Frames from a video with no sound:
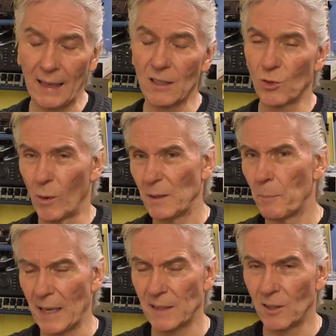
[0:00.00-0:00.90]
and it's always
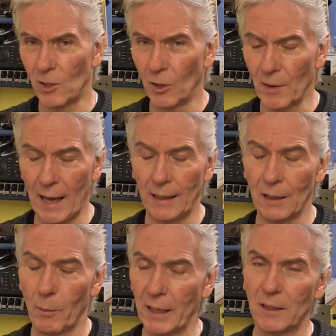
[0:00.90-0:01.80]
best to do that
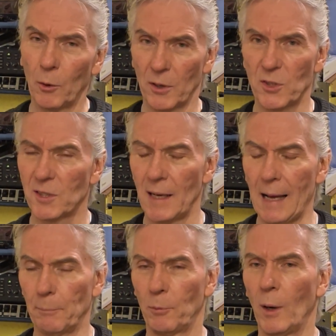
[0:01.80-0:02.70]
anyway. You don't want to
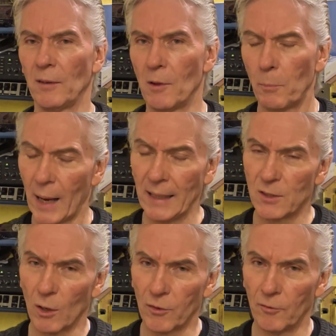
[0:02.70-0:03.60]
snap one of the
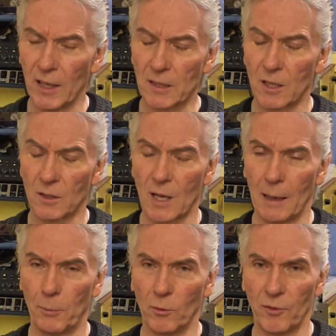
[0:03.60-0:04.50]
blades off the Viscous
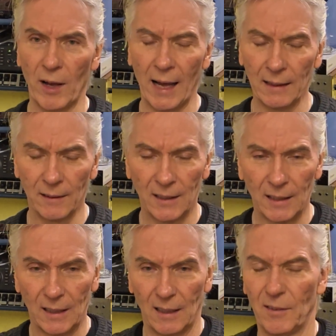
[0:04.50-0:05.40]
coupled fan.
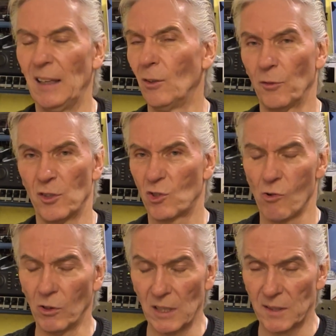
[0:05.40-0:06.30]
They're not the
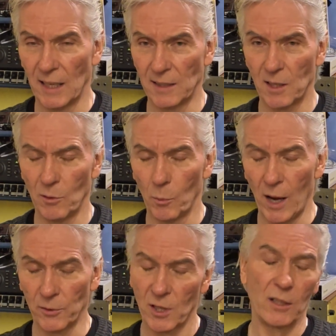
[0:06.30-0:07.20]
strongest things in the
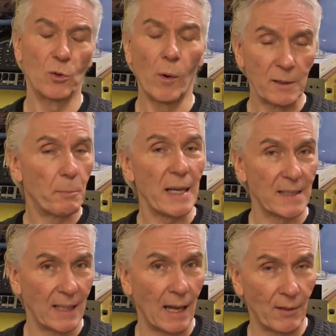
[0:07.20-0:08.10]
world, so it's always
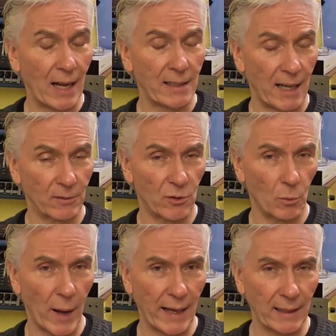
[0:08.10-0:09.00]
best to get that out of
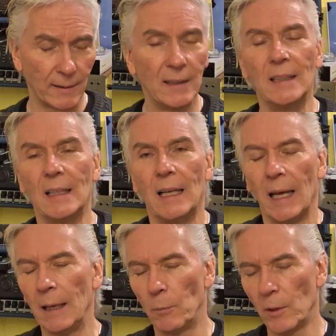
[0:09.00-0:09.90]
the way.
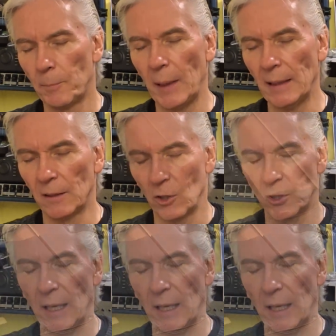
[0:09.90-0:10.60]
It would have been a lot